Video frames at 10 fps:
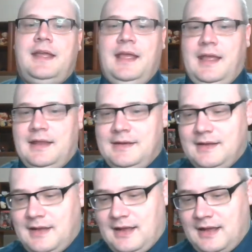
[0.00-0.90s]

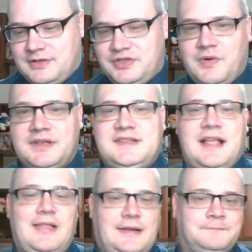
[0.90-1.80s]
and short
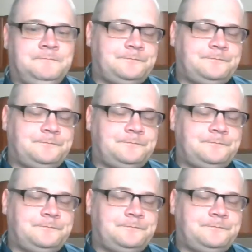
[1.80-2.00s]
selling.